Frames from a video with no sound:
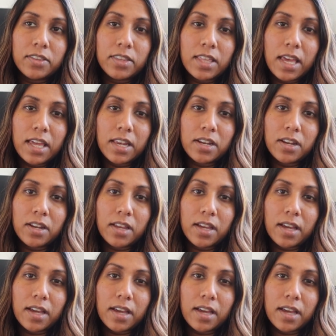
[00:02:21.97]

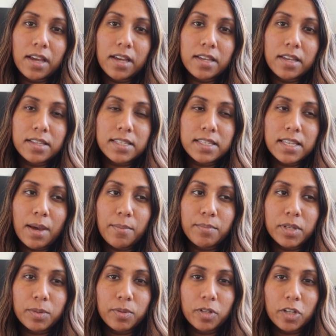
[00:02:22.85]
then
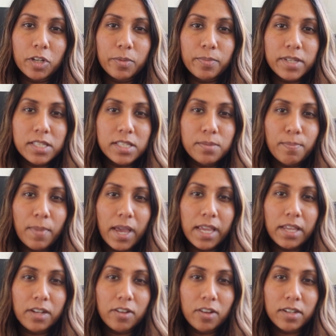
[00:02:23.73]
some diplomas
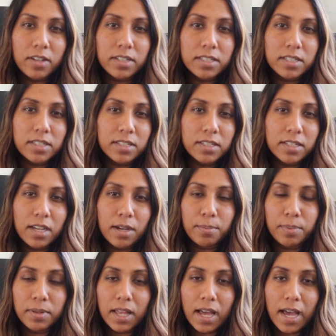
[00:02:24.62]
may not
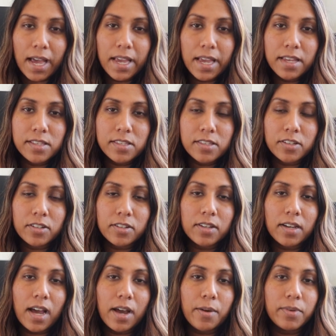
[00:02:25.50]
apply. So
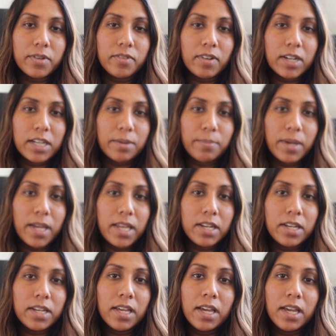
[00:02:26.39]
I would
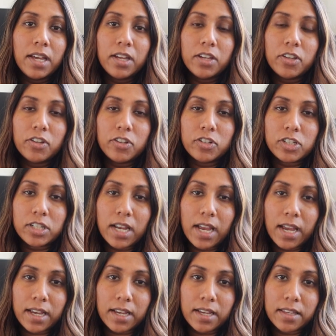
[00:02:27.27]
recommend you
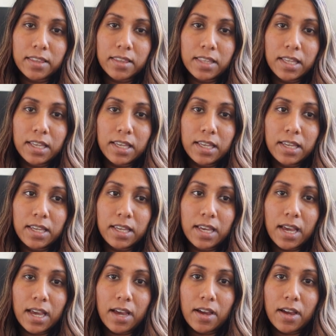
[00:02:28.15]
check
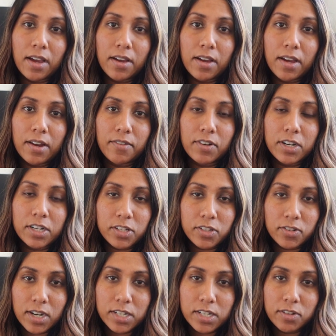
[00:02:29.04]
the
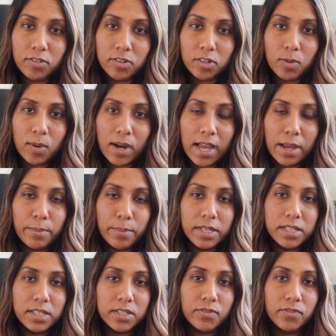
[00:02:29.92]
registration
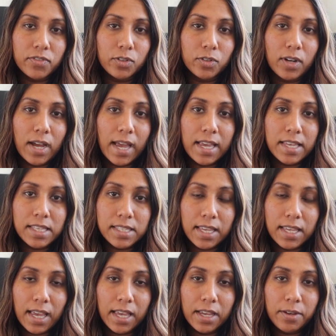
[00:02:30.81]
requirements for
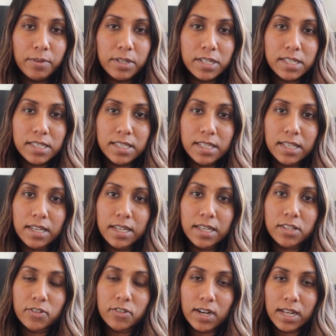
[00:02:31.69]
ACA, which is
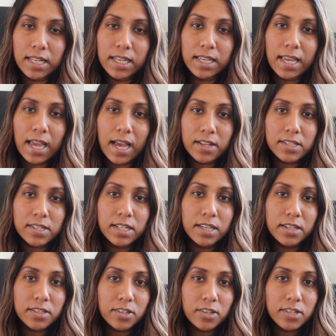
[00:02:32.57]
the Australian
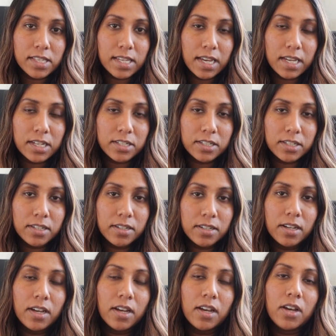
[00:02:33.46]
Counselling Association,